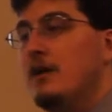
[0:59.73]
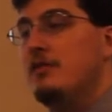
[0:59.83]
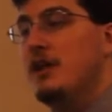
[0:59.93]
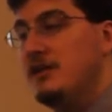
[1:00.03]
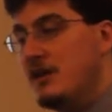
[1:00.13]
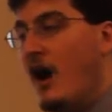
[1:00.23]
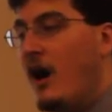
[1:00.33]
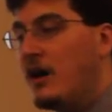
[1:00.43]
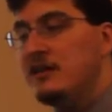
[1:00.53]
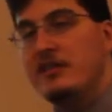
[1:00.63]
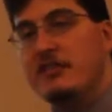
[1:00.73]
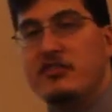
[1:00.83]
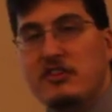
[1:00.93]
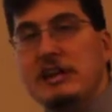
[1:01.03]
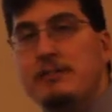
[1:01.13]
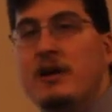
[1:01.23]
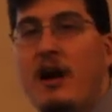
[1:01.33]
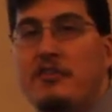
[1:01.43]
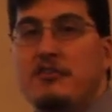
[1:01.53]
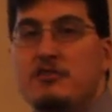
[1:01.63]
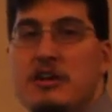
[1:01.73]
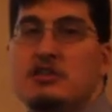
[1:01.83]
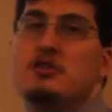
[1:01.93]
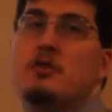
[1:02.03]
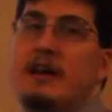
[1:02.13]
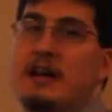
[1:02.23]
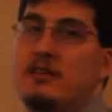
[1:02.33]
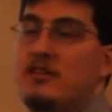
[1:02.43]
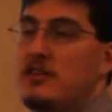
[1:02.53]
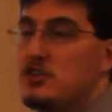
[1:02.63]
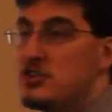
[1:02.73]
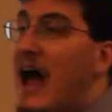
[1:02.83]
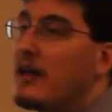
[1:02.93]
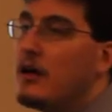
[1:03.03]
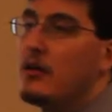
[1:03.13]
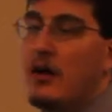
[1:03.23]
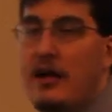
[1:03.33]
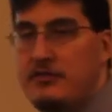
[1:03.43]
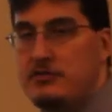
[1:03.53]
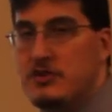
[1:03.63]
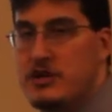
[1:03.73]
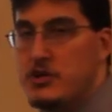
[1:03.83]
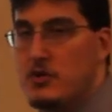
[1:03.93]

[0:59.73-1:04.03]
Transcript: the non-steep concentration gradient, the shallow concentration